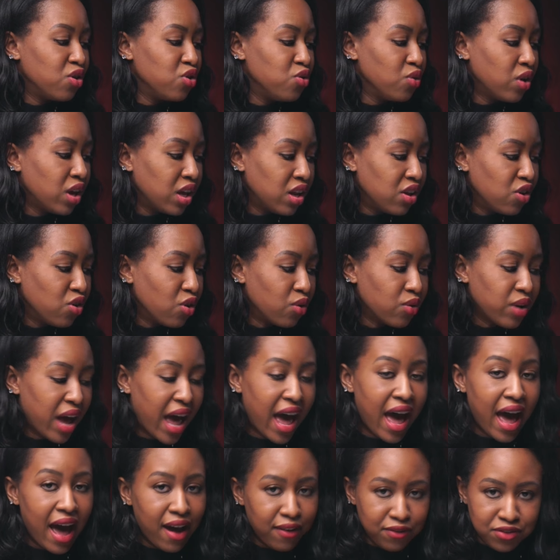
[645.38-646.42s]
you don't
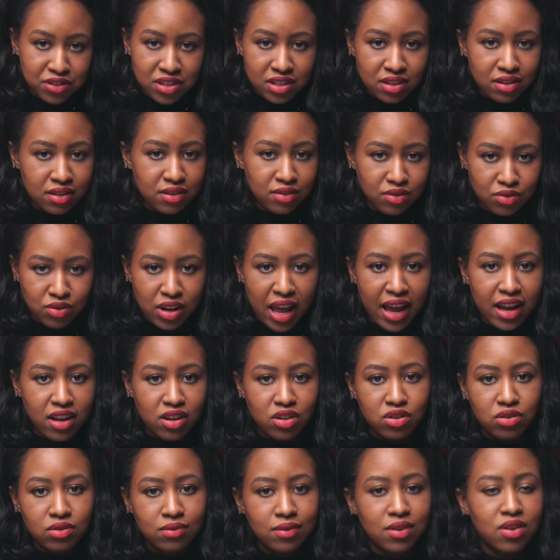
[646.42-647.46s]
have to, like,
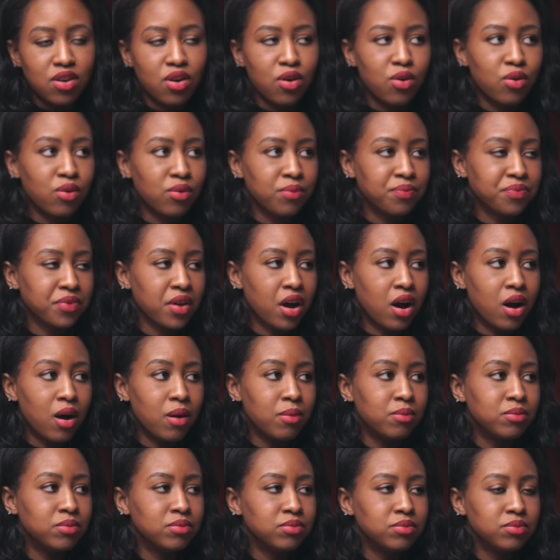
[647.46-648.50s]
you know,
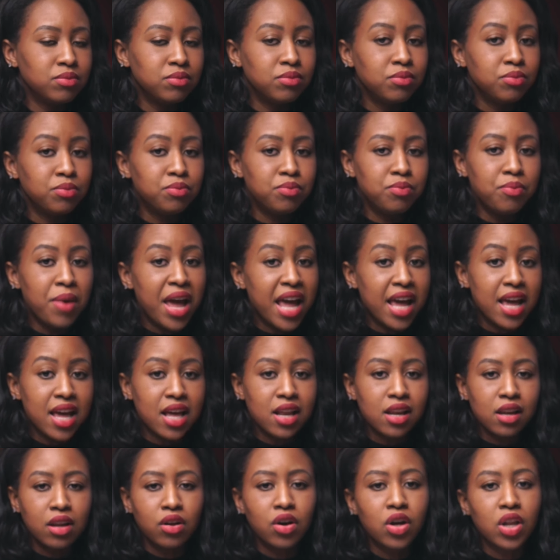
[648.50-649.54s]
make
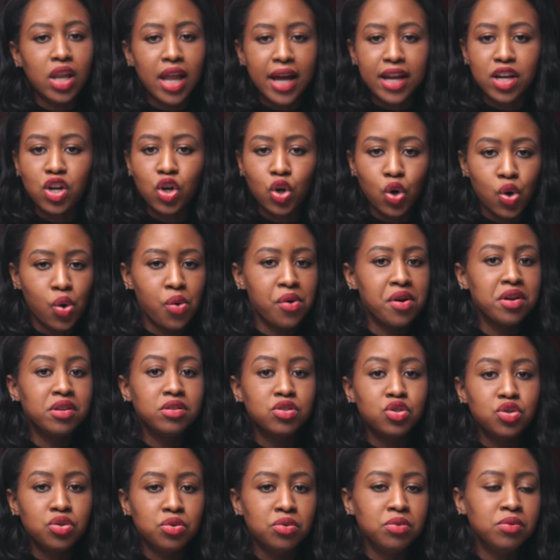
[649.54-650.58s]
it look like you're
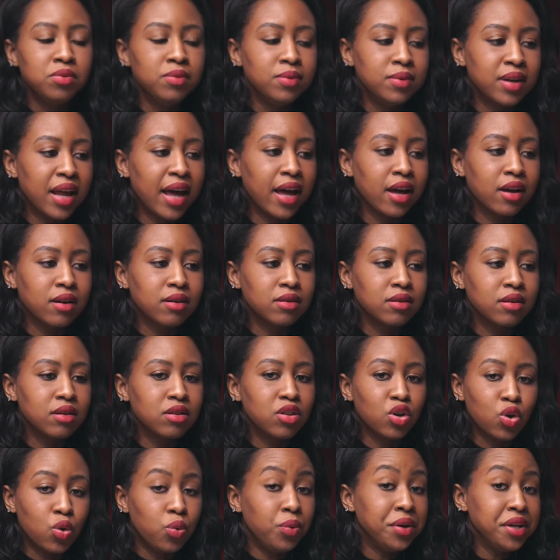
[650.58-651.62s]
going to like
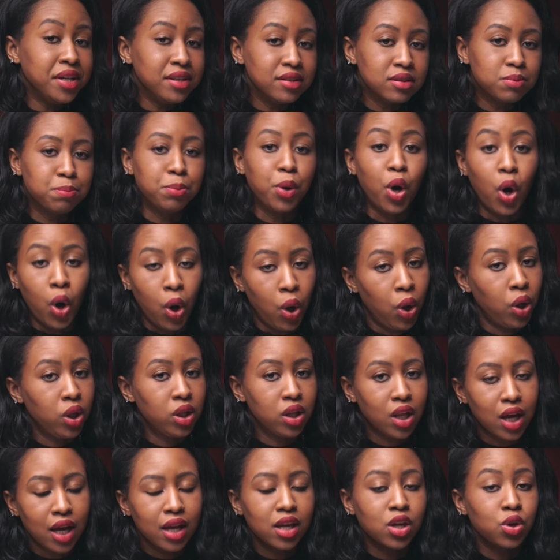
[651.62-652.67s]
the Queen's
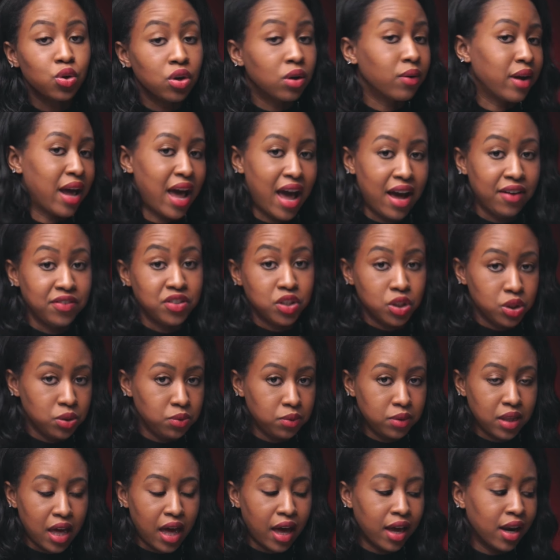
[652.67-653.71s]
Ball. Like, you don't have to
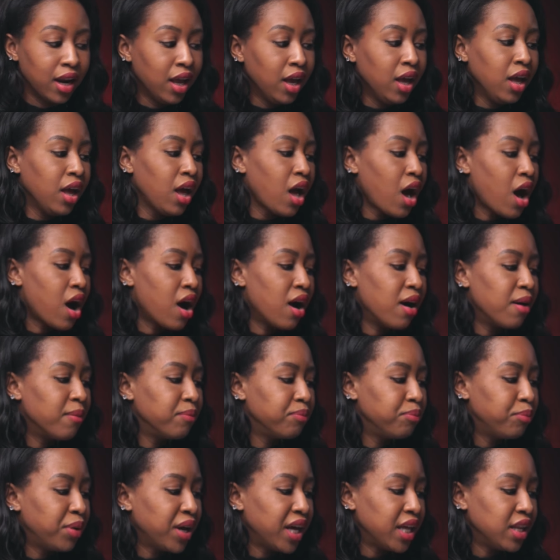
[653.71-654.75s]
do that.
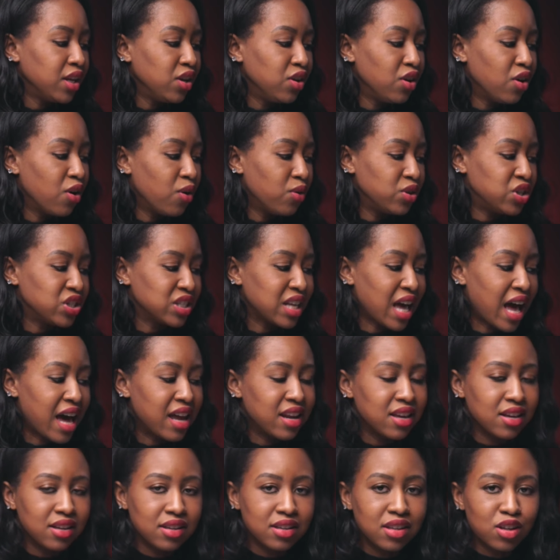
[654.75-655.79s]
But, you know, just
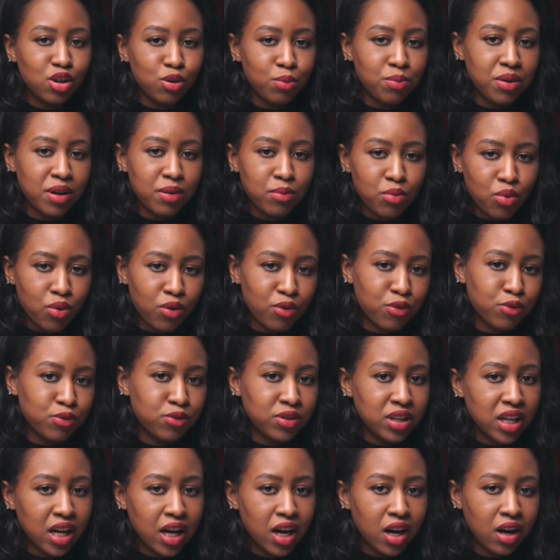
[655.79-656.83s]
adding a little bit more
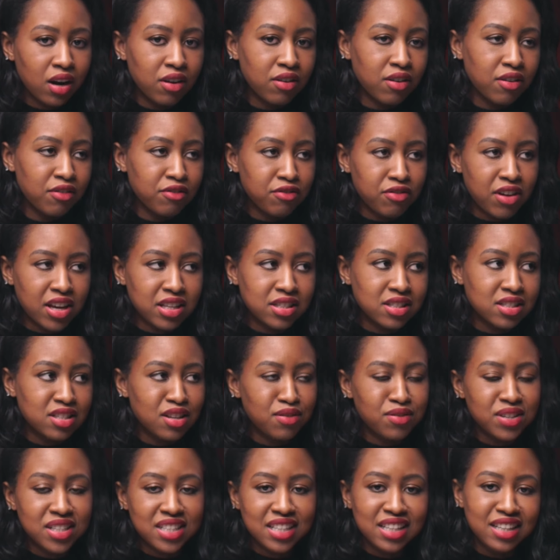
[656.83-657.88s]
flair,
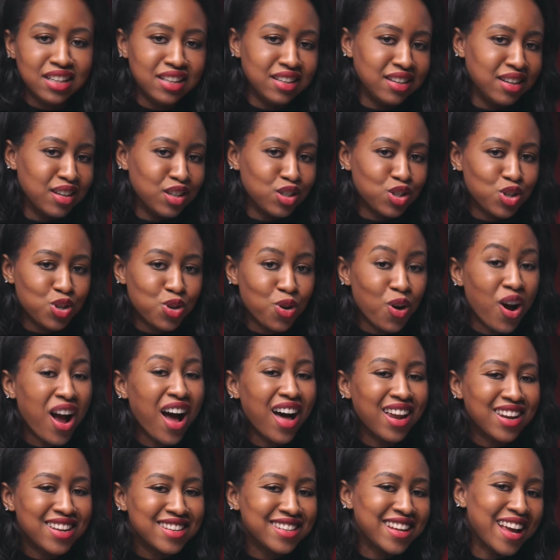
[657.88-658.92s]
festivity to your
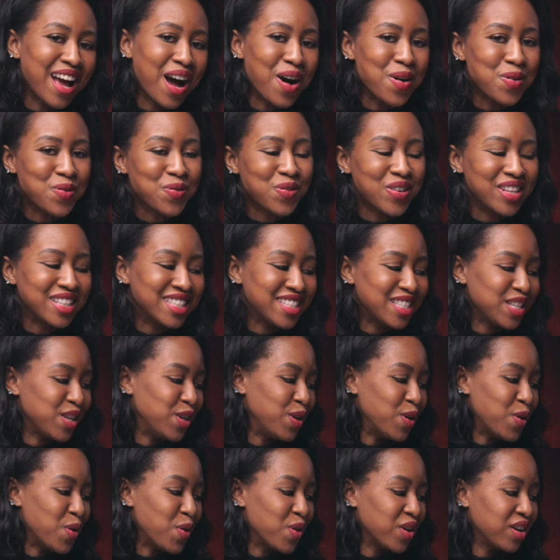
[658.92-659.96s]
holiday outfits,
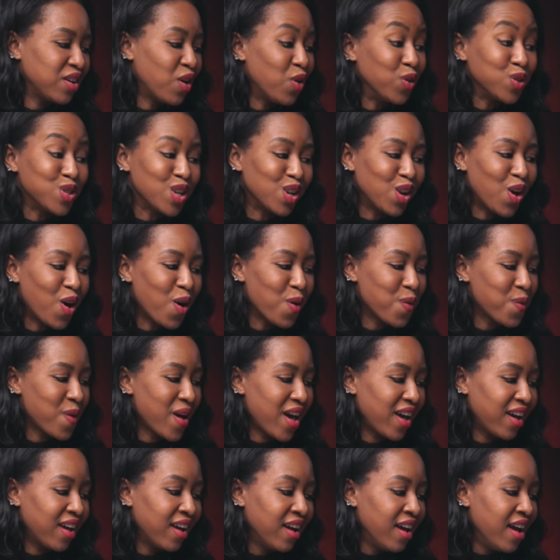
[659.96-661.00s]
you know, goes a long
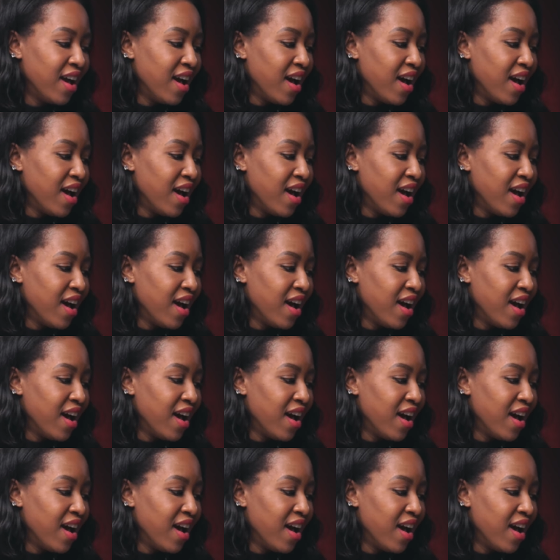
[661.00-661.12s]
way.